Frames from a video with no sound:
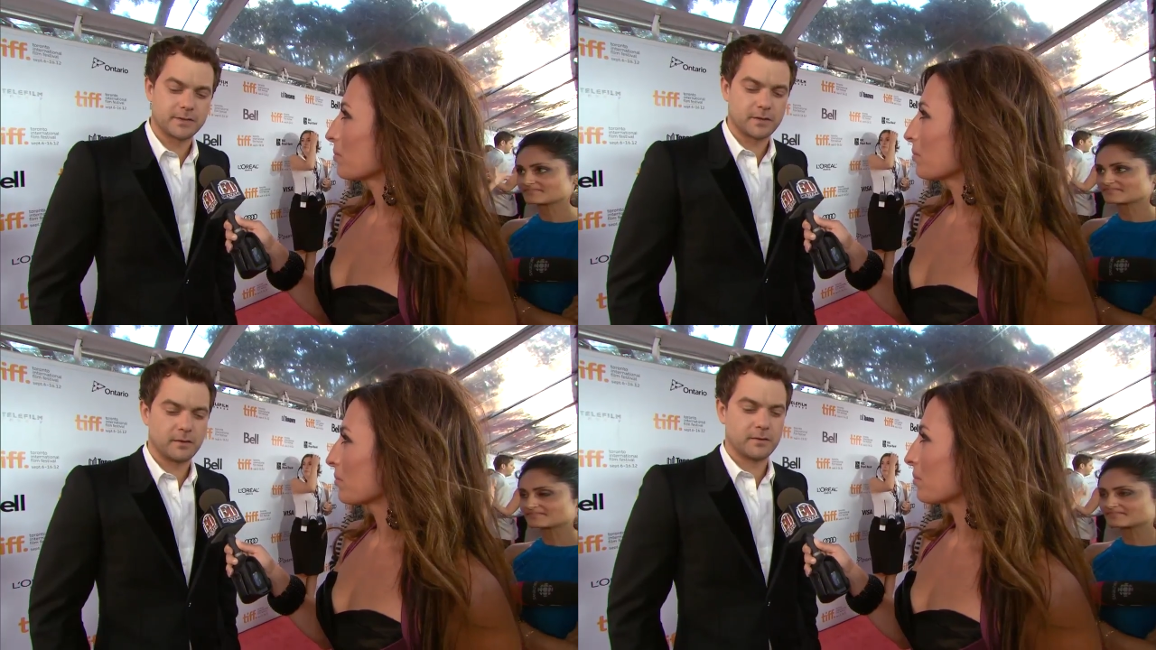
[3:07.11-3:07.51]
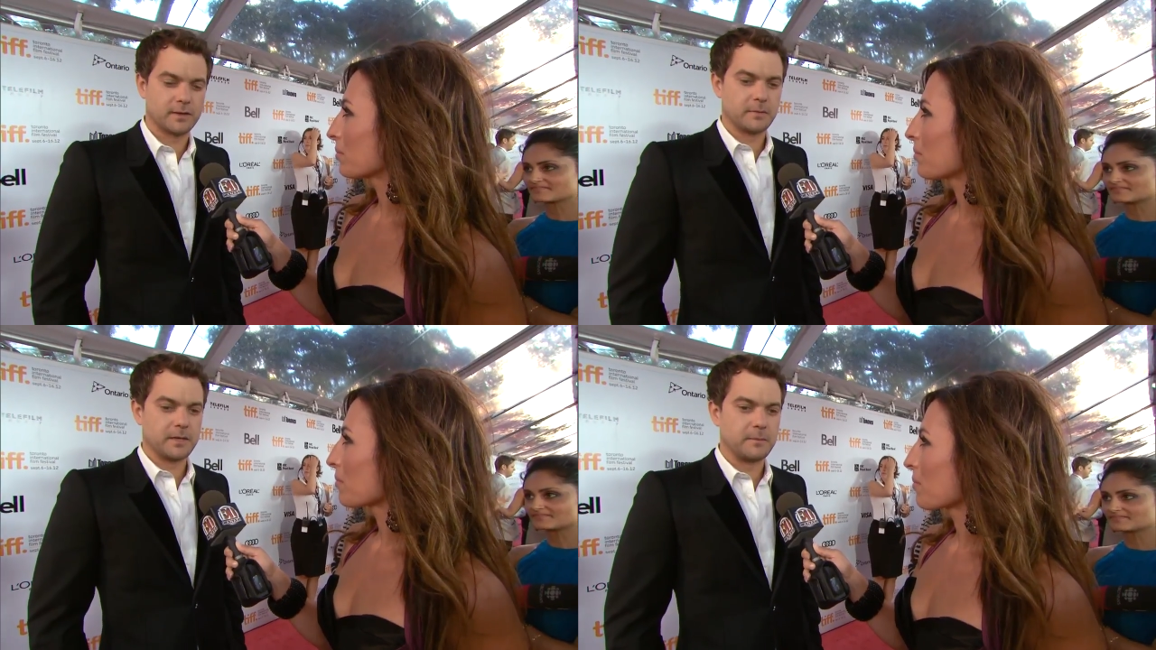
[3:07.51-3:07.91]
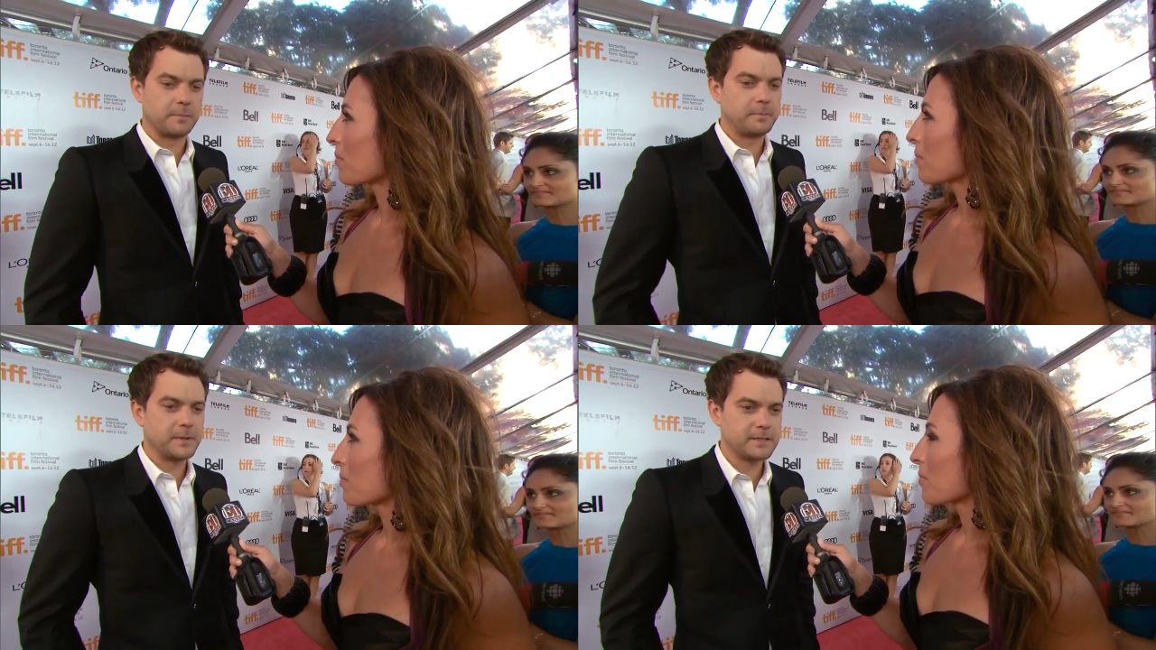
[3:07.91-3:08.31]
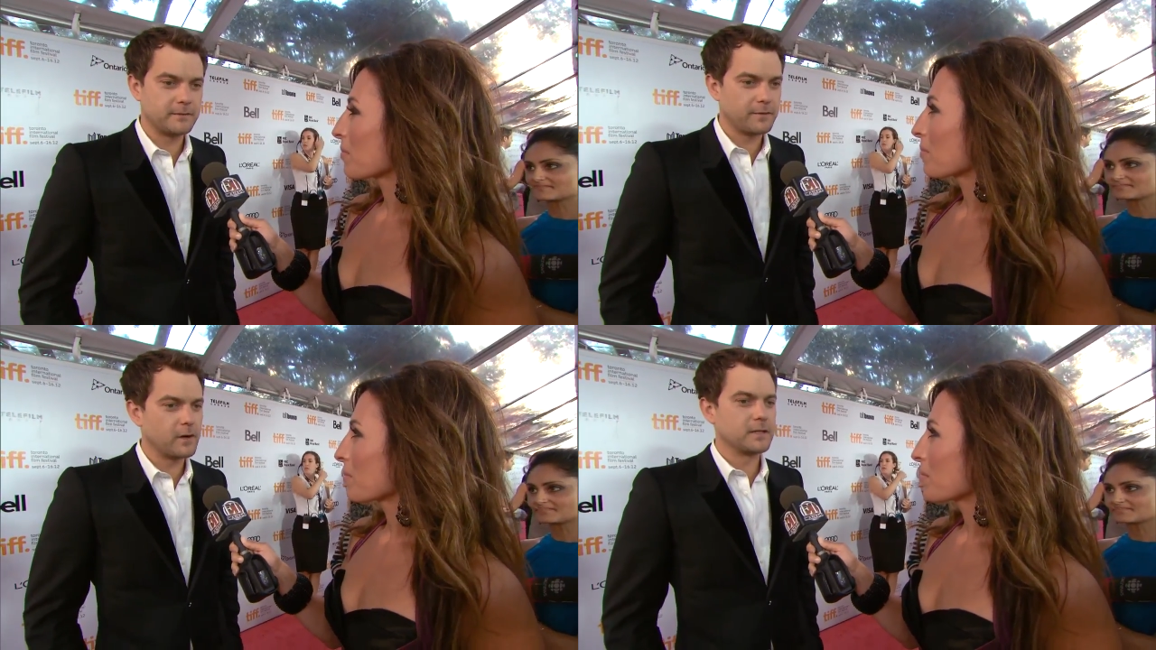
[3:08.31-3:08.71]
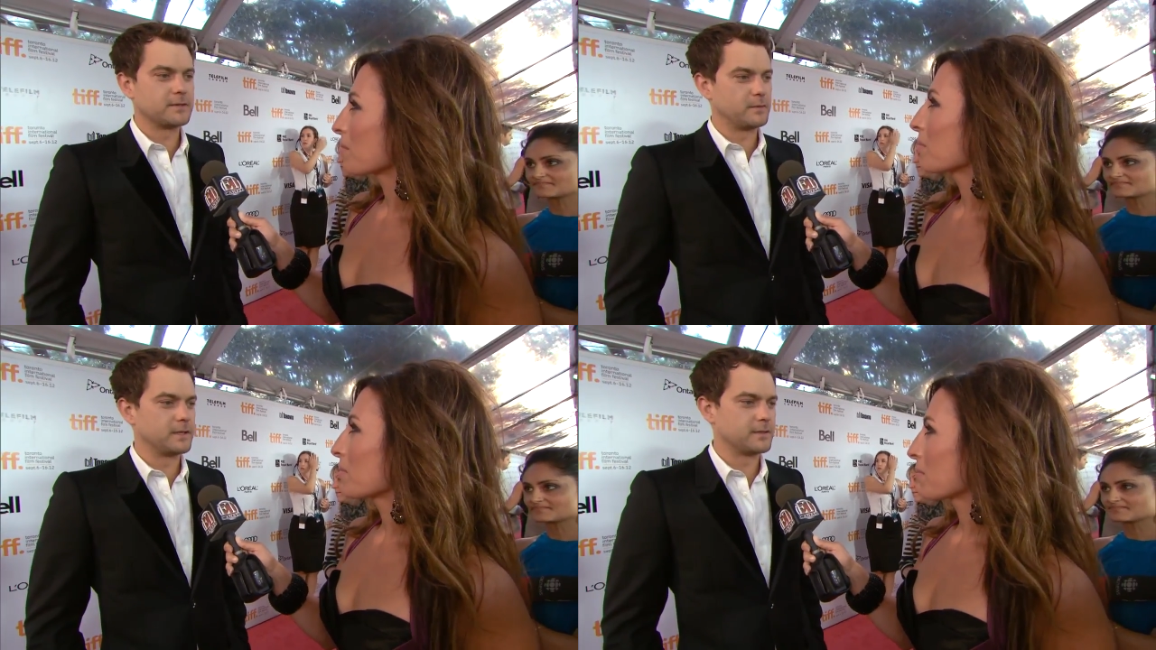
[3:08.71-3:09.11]
Speaker 1: So it'll be a busy fall
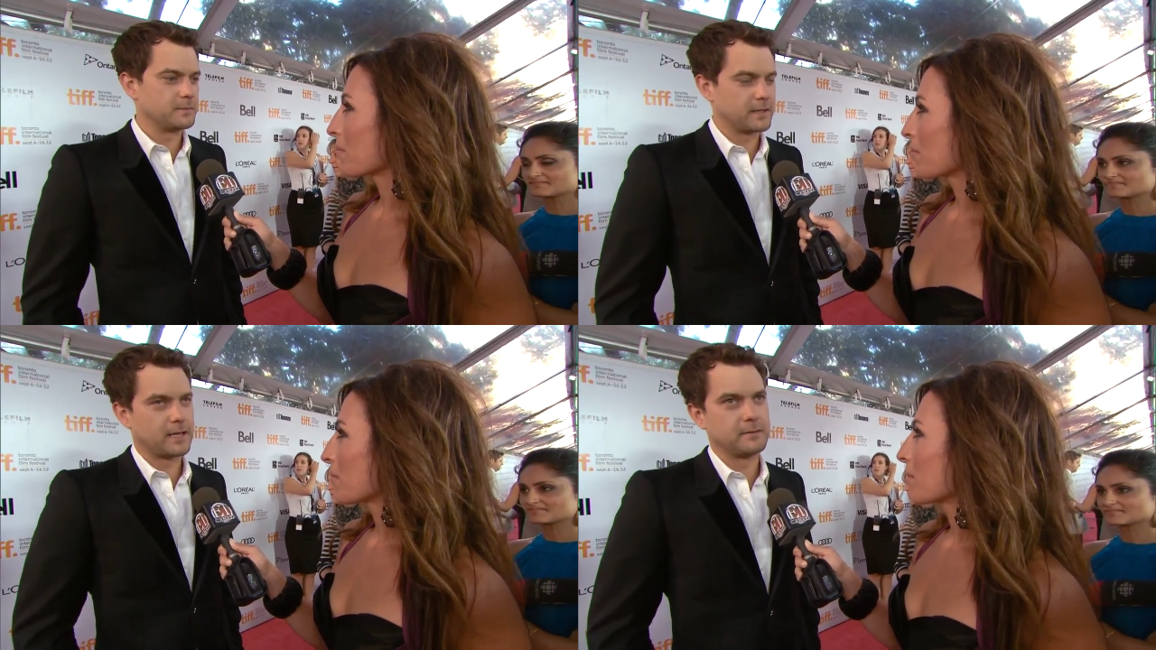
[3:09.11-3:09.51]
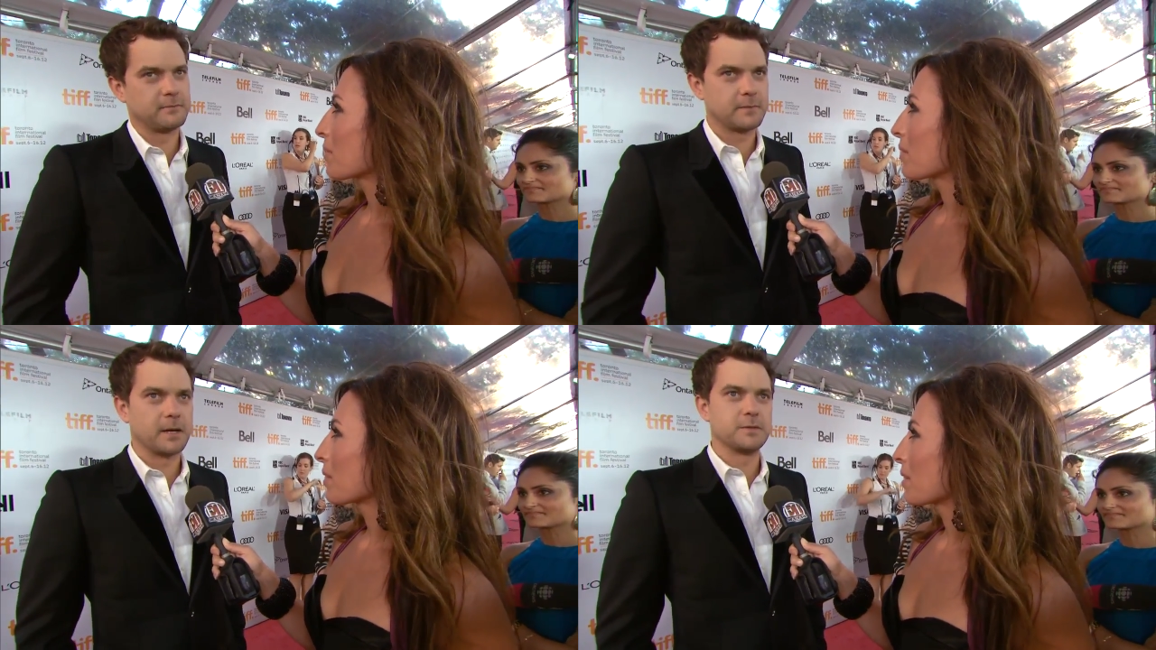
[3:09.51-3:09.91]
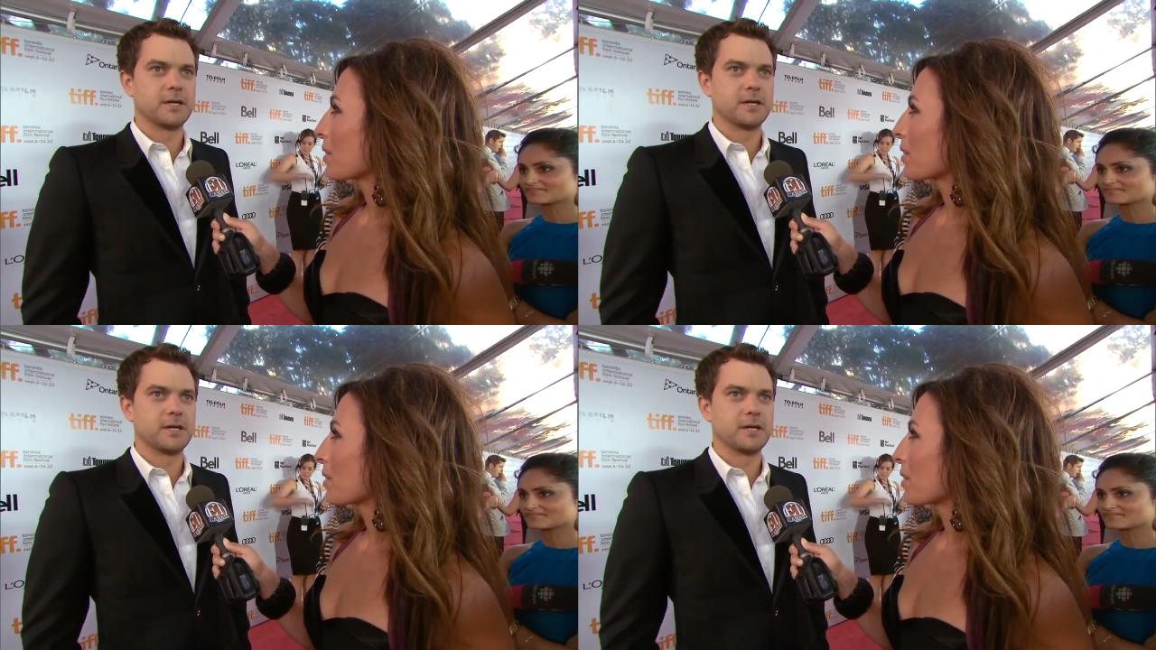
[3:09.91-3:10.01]
into winter, but then come